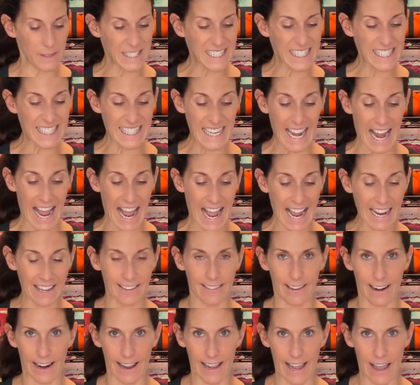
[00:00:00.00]
snack
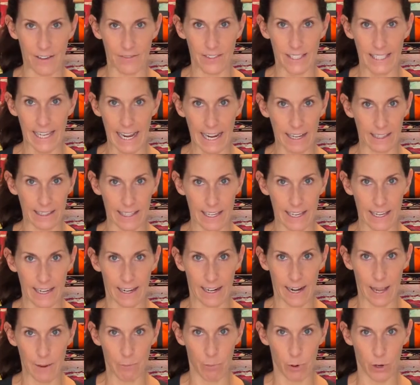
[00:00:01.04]
that I have daily,
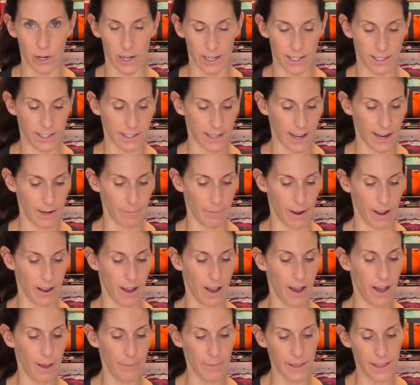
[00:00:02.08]
and I put inside my
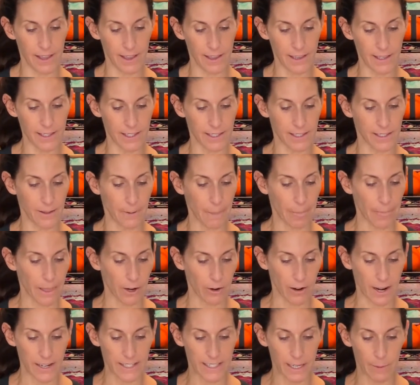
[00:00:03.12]
hummus,
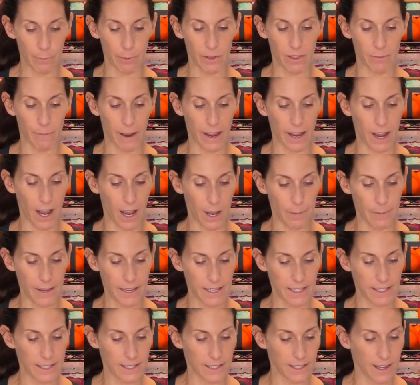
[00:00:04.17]
or I dip with my
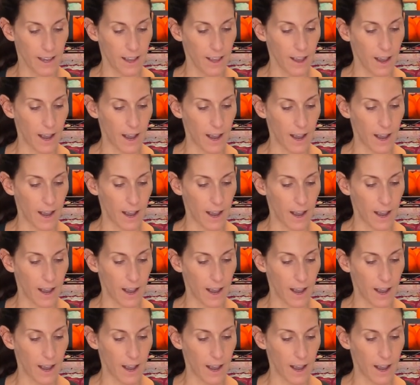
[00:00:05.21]
hummus,